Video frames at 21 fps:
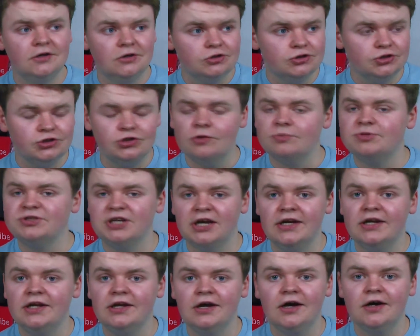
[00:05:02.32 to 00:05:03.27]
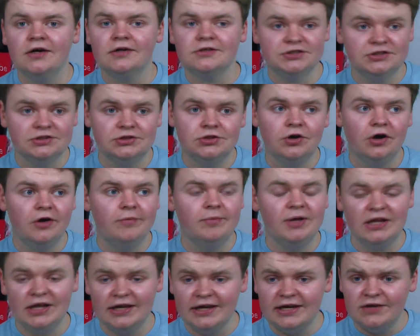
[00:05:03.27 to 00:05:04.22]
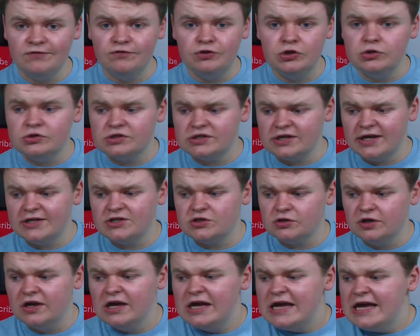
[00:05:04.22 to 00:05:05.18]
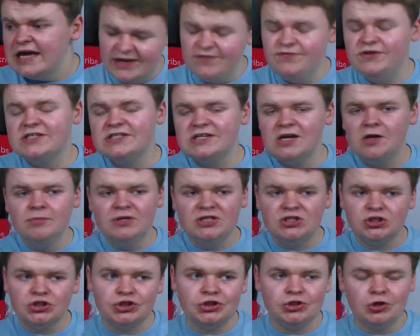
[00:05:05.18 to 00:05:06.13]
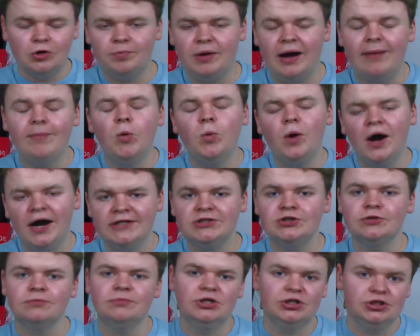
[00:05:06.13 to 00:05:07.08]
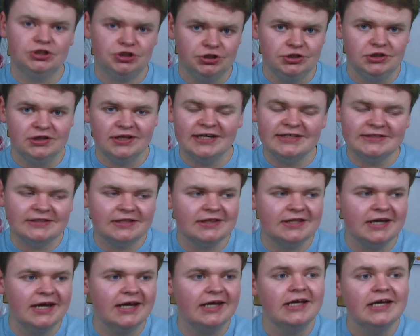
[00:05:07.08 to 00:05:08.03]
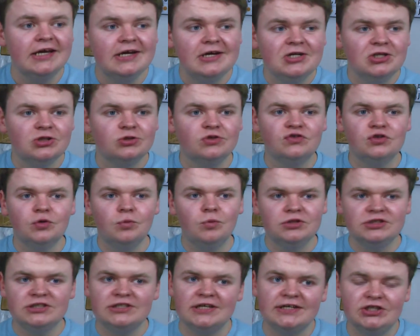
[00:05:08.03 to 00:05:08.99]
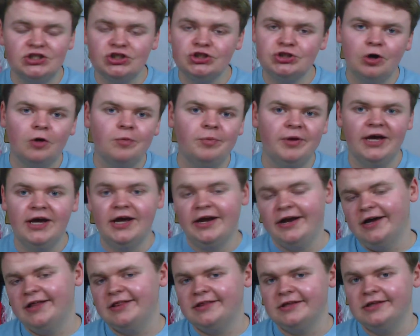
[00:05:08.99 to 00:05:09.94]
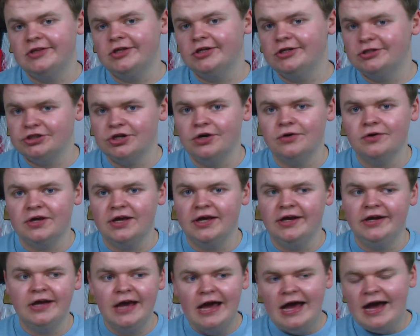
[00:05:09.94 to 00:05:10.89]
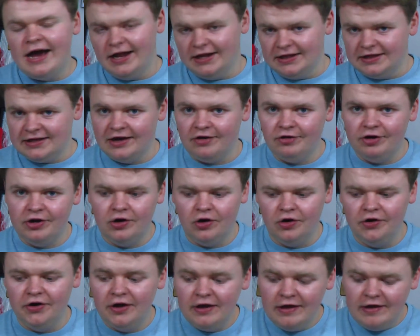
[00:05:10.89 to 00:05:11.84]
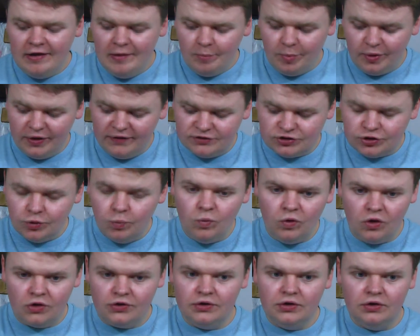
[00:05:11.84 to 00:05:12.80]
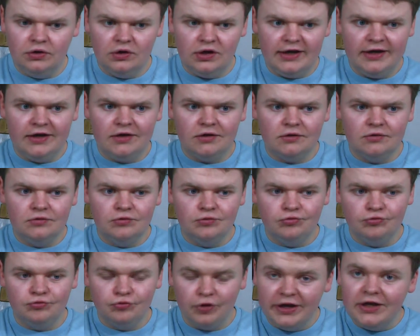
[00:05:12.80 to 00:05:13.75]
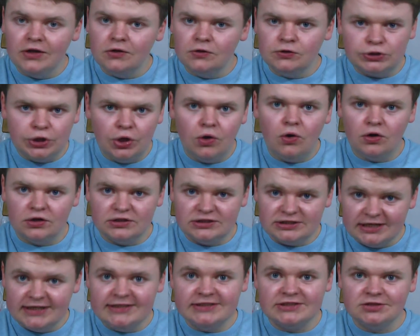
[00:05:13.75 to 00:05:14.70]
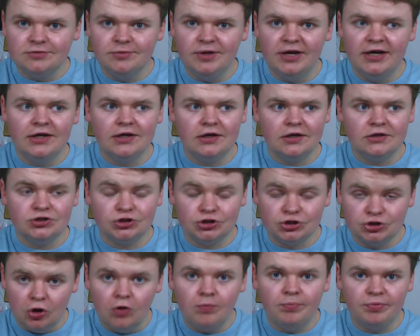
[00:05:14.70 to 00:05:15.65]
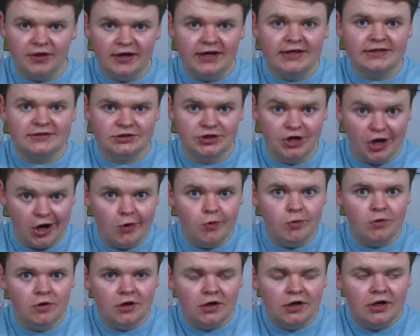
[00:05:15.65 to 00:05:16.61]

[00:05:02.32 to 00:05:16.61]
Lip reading: stop saying that, because it's annoying me. Like, if you say, so, if you tell me to stop, I'm a wind-up merchant, that's the thing. So if someone says stop it, and I think they're joking, I'll carry on. But if someone, like, real talk says to me, stop this, no,